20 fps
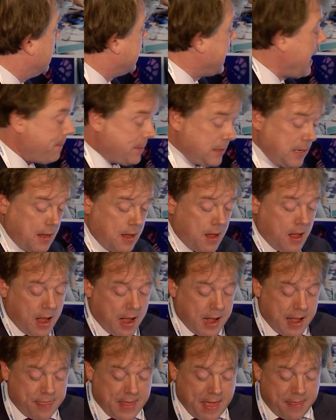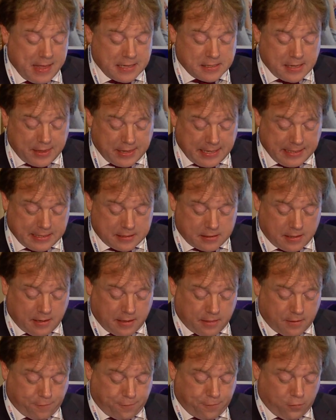kept. And then I think there's
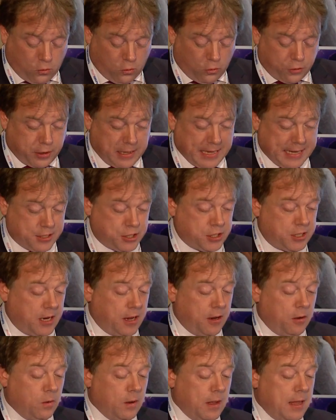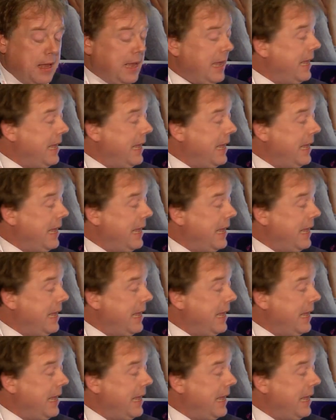the fourth issue